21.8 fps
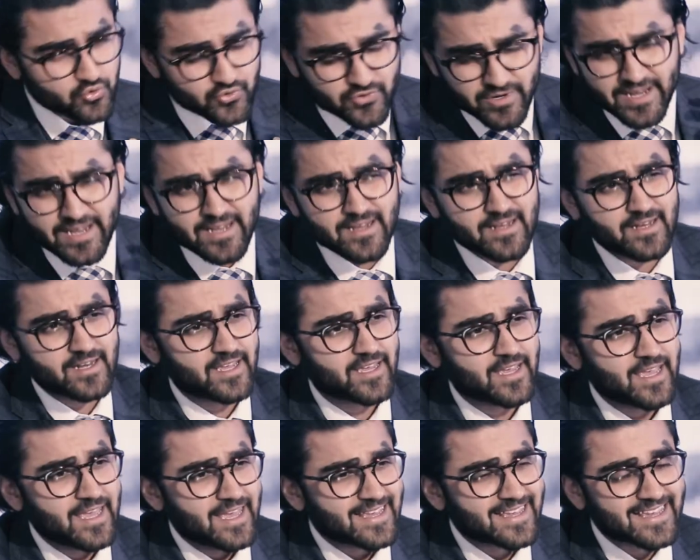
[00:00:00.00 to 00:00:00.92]

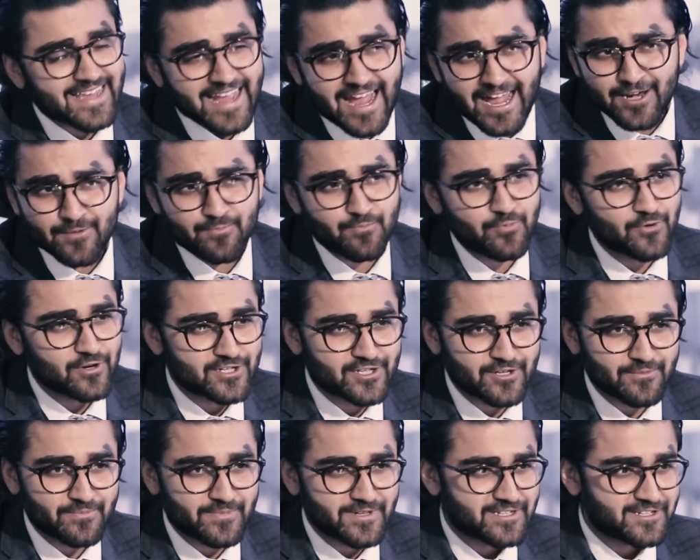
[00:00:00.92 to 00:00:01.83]
really catapult
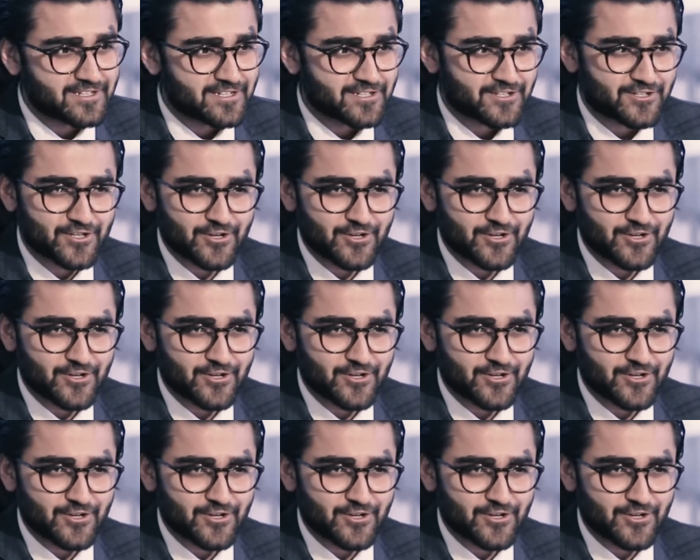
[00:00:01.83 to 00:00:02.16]
your business.